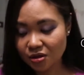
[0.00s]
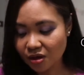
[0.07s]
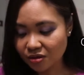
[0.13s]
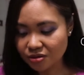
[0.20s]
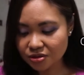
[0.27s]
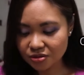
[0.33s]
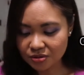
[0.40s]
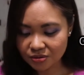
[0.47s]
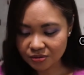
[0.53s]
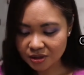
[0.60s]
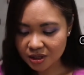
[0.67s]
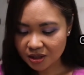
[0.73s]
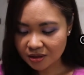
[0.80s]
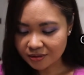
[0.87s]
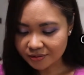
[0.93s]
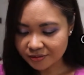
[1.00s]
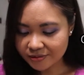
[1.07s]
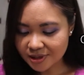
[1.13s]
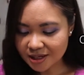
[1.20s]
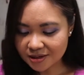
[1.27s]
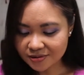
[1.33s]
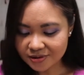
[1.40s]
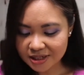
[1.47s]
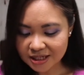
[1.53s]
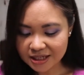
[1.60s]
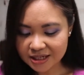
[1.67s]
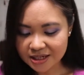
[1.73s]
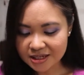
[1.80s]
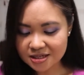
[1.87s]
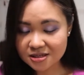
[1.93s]
also really
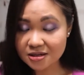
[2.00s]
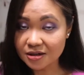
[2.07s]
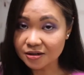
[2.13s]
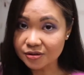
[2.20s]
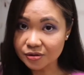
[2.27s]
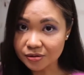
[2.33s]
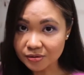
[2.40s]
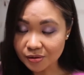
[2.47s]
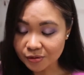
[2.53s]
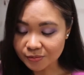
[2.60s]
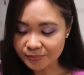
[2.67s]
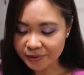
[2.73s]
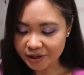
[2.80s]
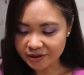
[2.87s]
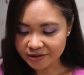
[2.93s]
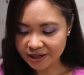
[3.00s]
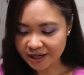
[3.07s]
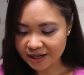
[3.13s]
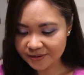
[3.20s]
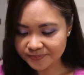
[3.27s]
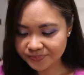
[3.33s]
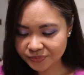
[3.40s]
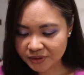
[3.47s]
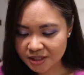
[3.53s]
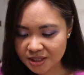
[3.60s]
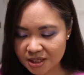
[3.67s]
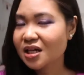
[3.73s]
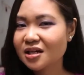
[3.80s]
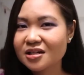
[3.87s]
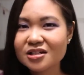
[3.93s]
nice. You all know Oprah, right?
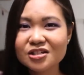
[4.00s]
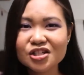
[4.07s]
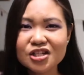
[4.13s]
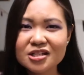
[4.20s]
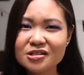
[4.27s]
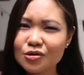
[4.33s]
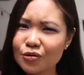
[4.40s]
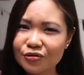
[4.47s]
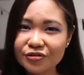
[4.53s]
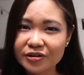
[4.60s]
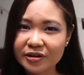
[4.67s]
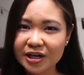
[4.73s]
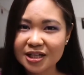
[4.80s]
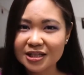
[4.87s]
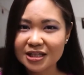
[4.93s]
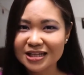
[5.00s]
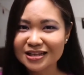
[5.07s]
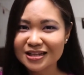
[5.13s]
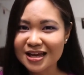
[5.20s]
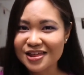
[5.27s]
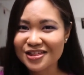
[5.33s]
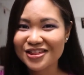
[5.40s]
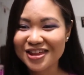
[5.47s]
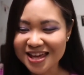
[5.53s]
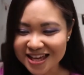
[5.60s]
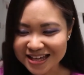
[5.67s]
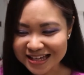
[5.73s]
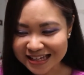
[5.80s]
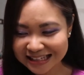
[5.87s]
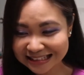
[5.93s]
She's overrated, I think.
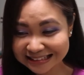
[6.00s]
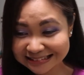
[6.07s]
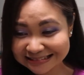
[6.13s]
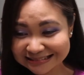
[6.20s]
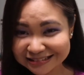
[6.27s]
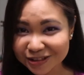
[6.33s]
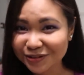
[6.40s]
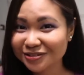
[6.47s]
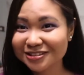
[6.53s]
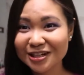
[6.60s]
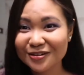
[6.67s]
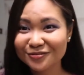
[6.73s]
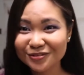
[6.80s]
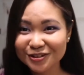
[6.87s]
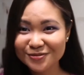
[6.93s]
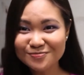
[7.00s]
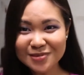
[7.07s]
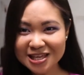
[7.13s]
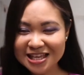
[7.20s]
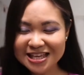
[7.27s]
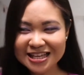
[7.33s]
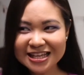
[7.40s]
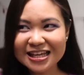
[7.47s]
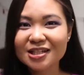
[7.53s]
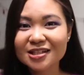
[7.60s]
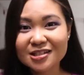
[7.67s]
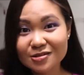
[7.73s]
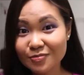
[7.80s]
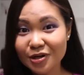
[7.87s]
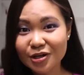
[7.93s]
Don't come for me. It's my